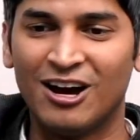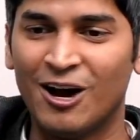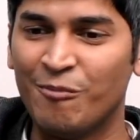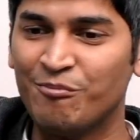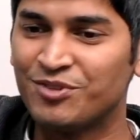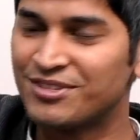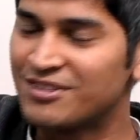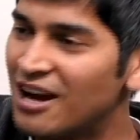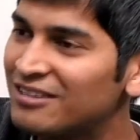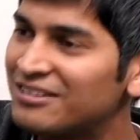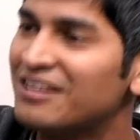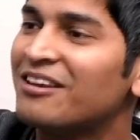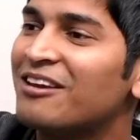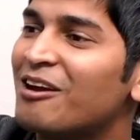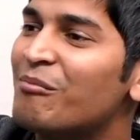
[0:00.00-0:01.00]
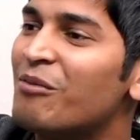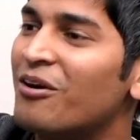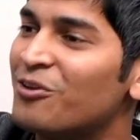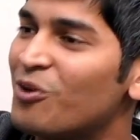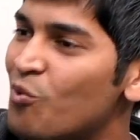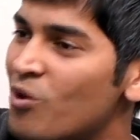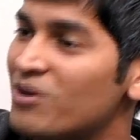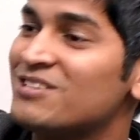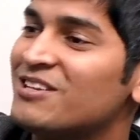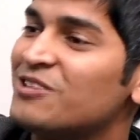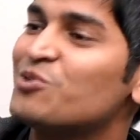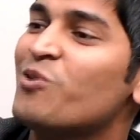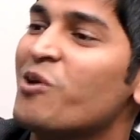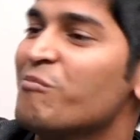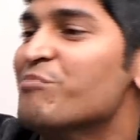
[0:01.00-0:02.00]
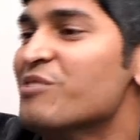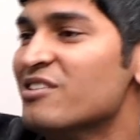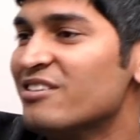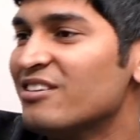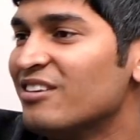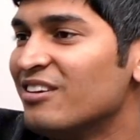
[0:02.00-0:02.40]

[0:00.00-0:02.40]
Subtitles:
start thinking about, what is that you want to build.